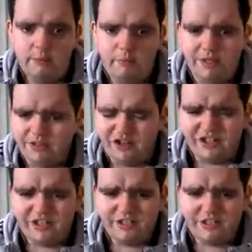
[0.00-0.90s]

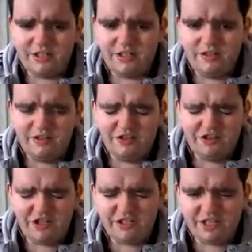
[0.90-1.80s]
just
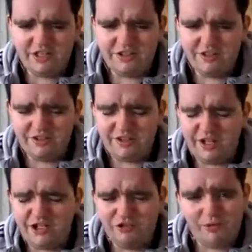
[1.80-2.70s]
that I just
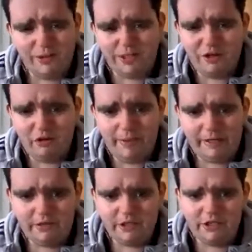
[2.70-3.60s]
want to go back to
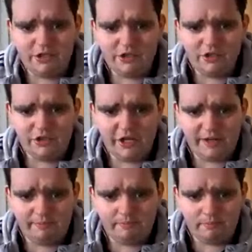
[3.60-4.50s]
the
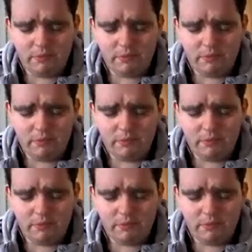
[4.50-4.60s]
gym